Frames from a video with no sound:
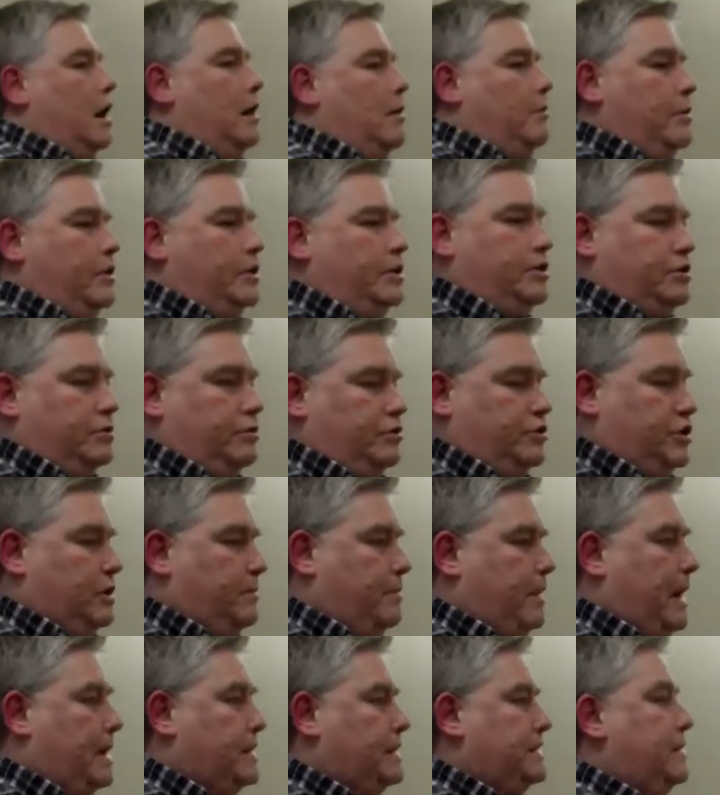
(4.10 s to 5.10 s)
I'm going to talk to you
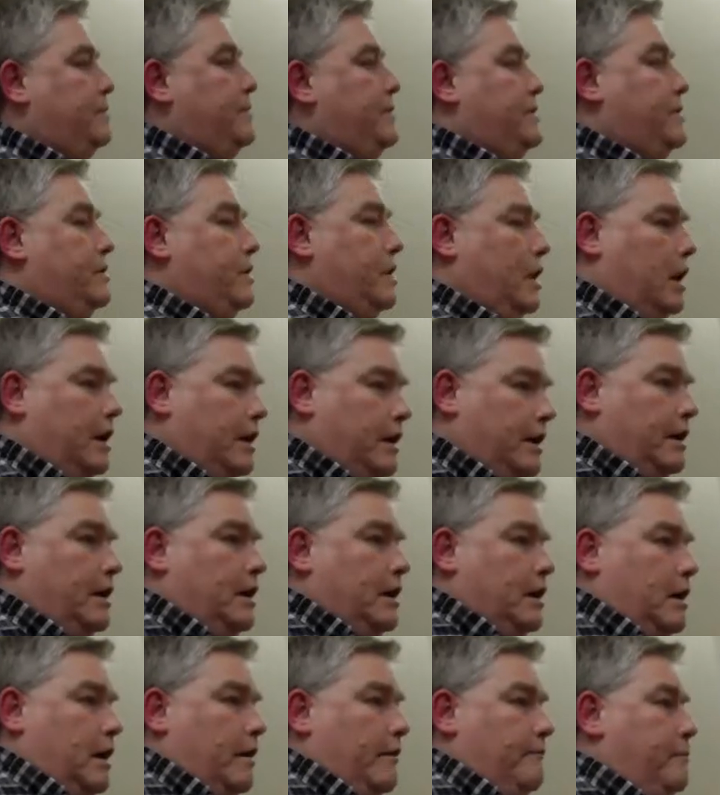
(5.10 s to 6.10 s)
about something that I
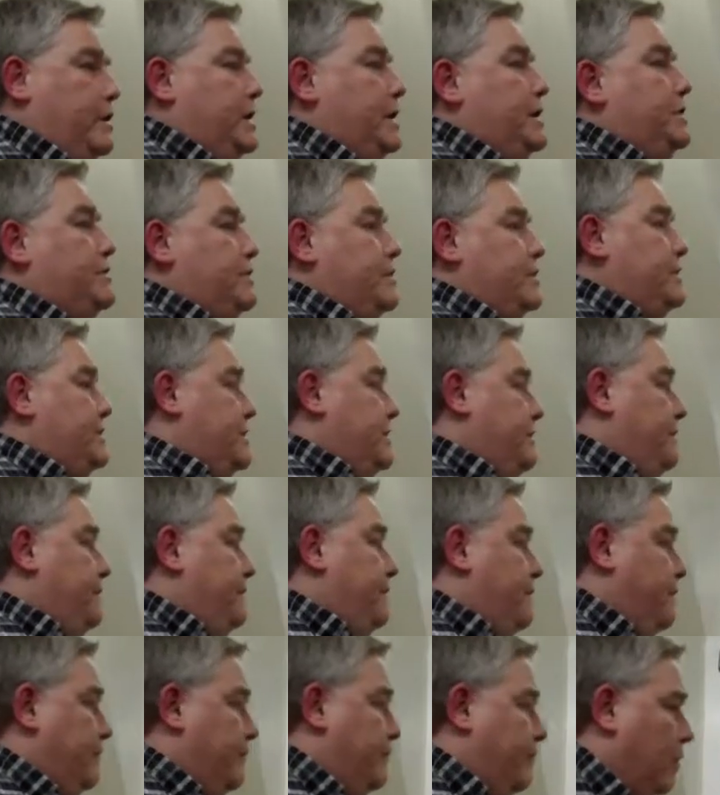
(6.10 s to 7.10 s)
have been interested in
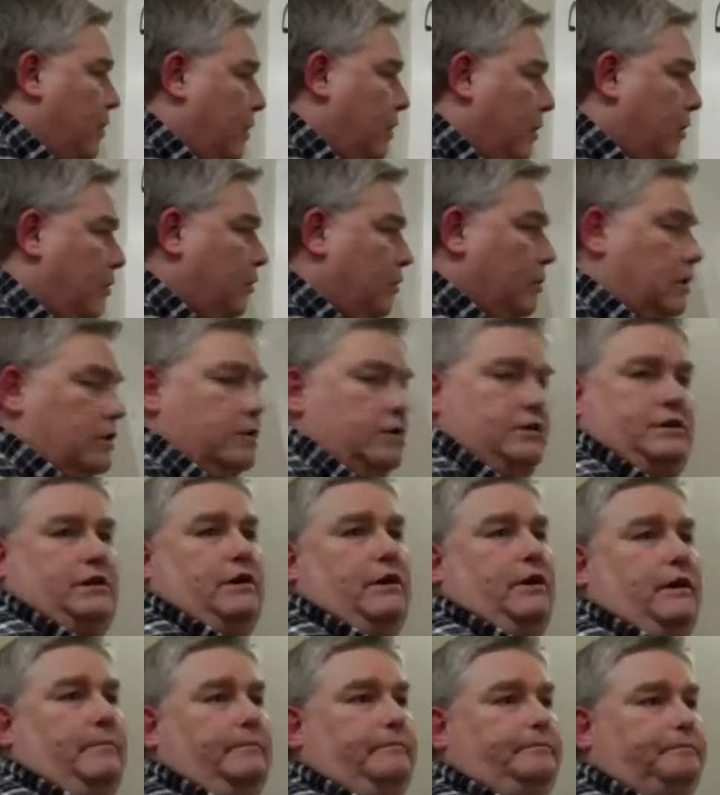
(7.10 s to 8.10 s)
for a long, long
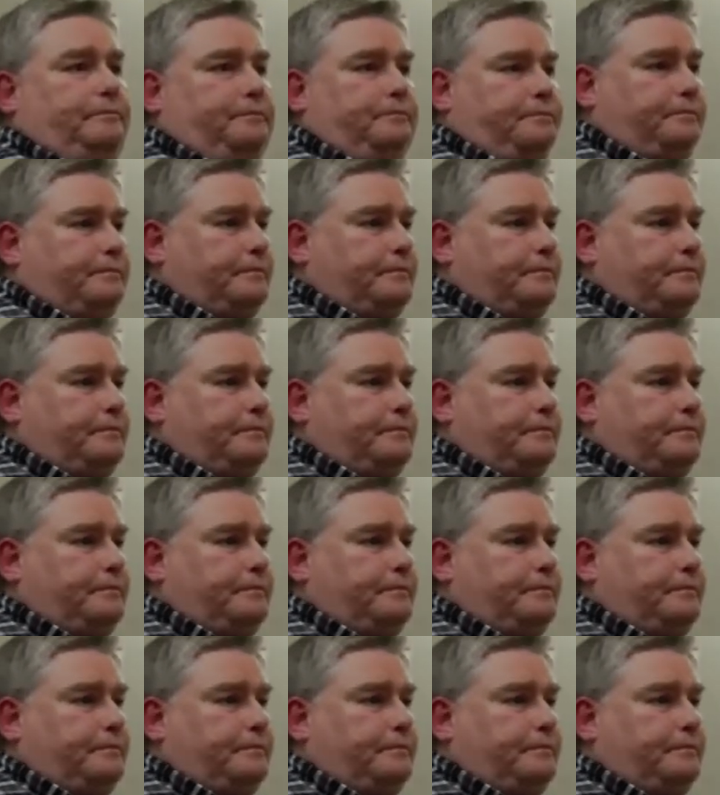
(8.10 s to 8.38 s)
time.